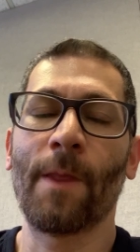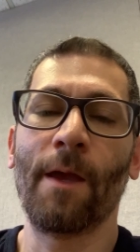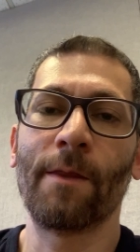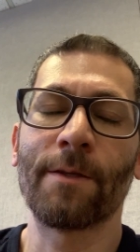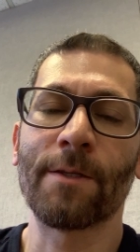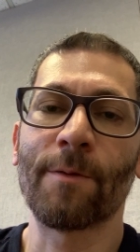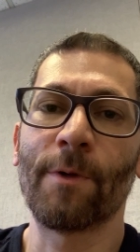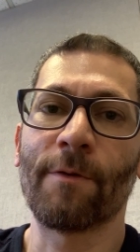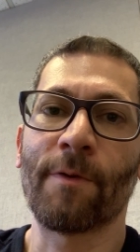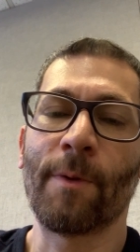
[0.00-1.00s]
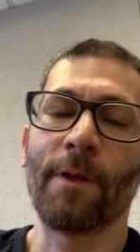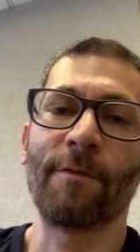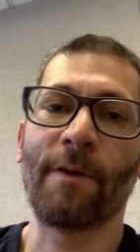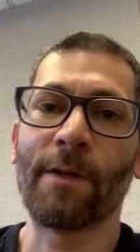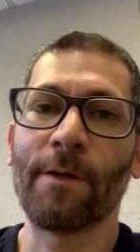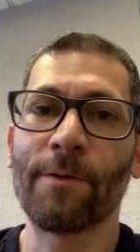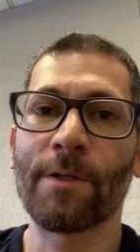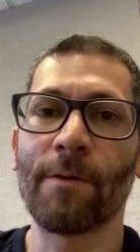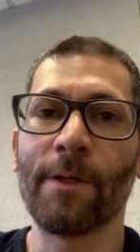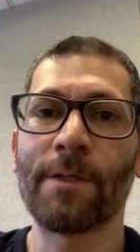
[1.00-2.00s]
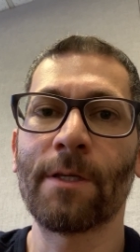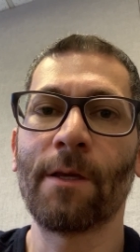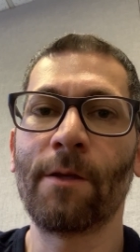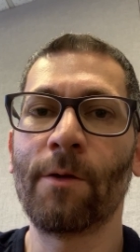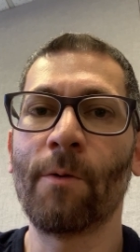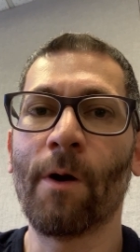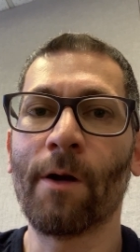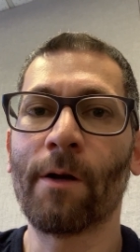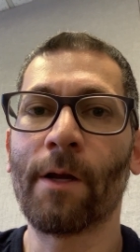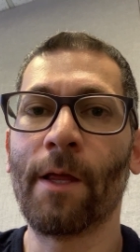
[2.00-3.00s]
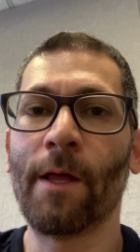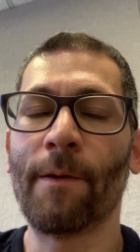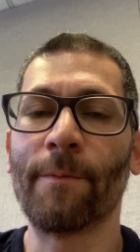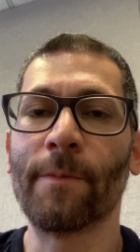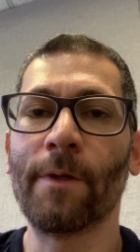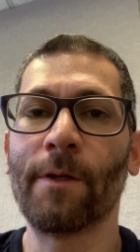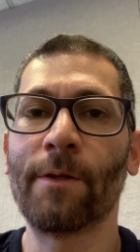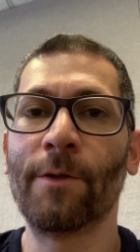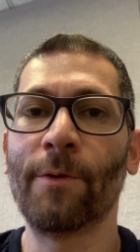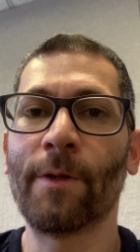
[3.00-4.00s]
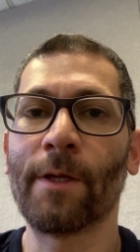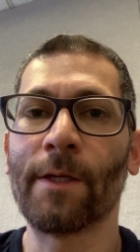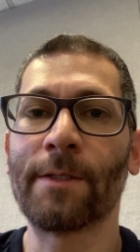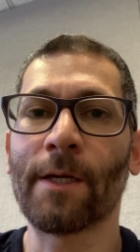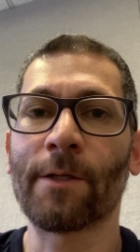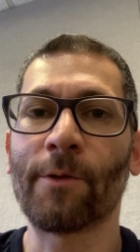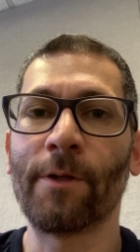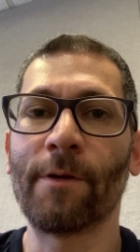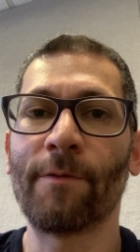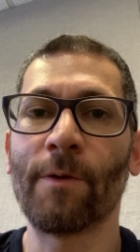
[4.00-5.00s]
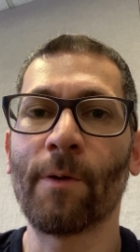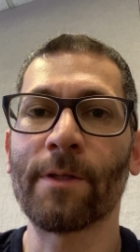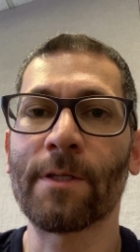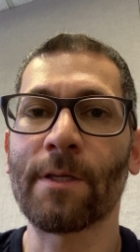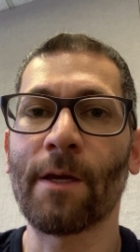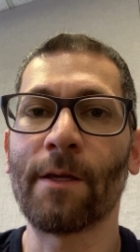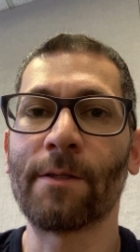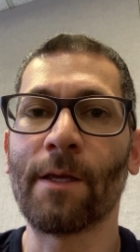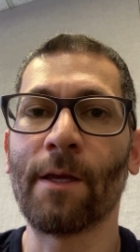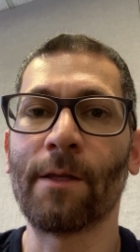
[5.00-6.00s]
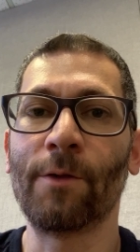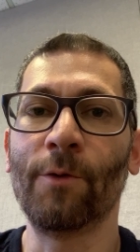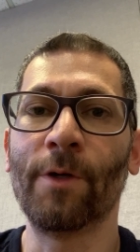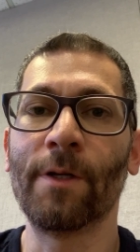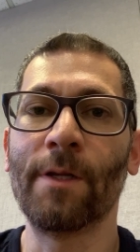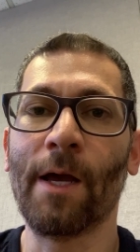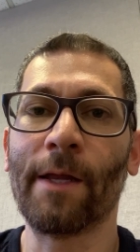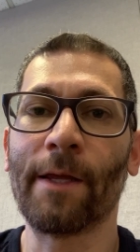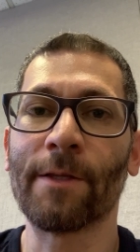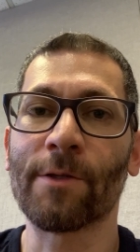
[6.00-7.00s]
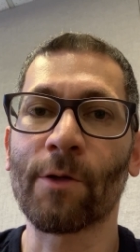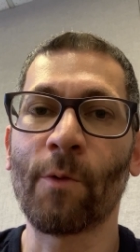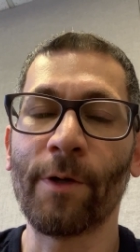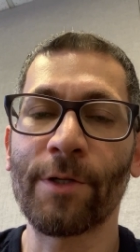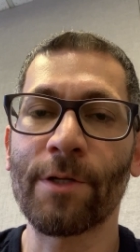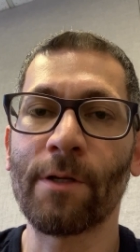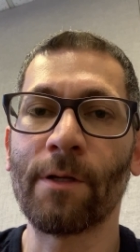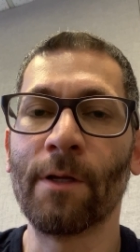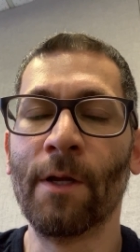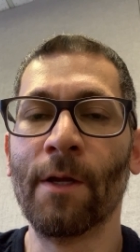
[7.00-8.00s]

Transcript: Hey, this is Amir from Elevano. So let's say you are um, doing a technical interview on site and you could not answer a question.